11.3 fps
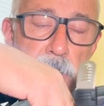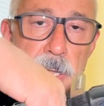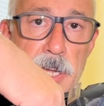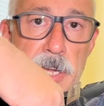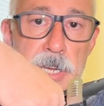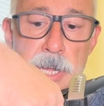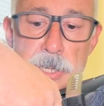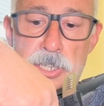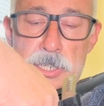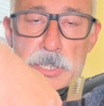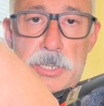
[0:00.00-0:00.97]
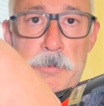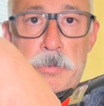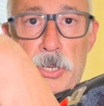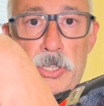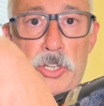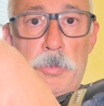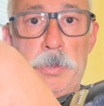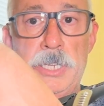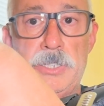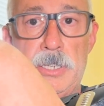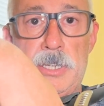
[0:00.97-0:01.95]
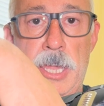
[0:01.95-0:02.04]
and I just put a little
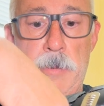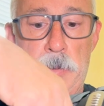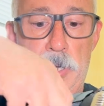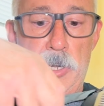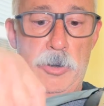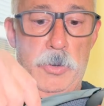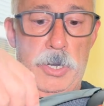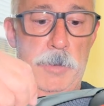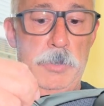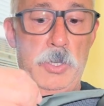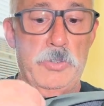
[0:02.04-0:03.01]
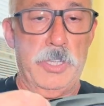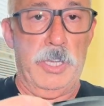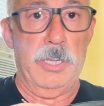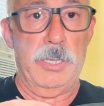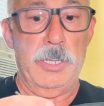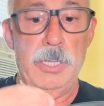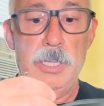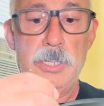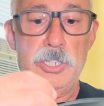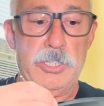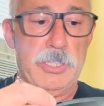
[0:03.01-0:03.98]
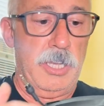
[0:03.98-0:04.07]
piece of tape in here when I'm using it
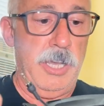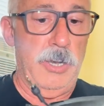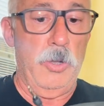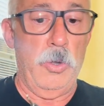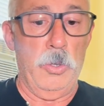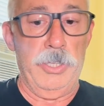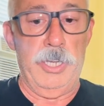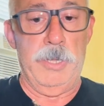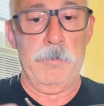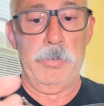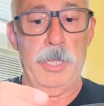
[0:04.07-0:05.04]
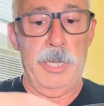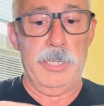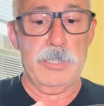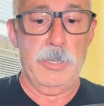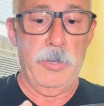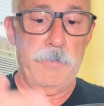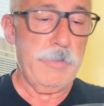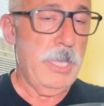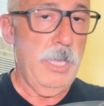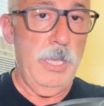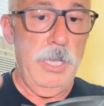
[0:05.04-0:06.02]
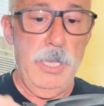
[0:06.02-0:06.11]
just to kind of hold it in place. So
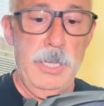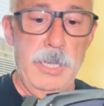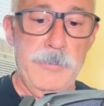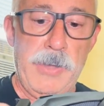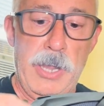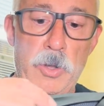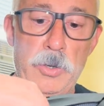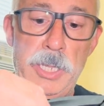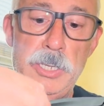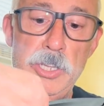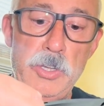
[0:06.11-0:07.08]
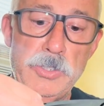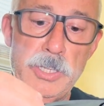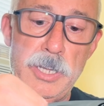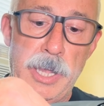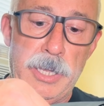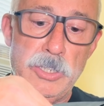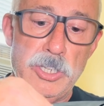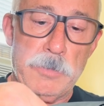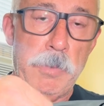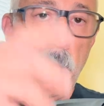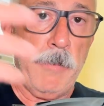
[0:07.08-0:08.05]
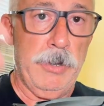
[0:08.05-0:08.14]
if I don't need to use it, I can just
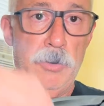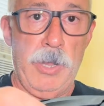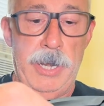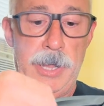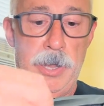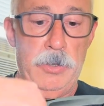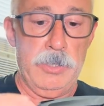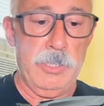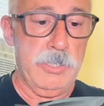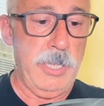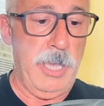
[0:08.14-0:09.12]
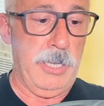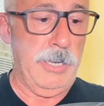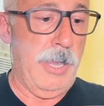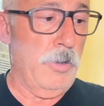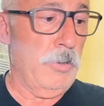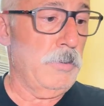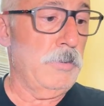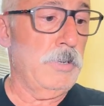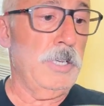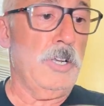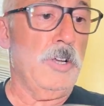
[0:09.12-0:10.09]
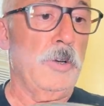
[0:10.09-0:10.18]
pop it right out and just take it out,
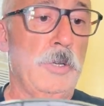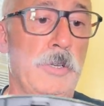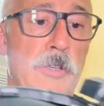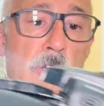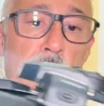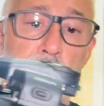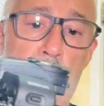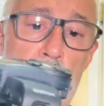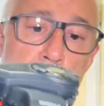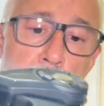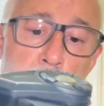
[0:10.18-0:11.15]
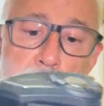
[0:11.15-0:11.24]
you know, and go for a ride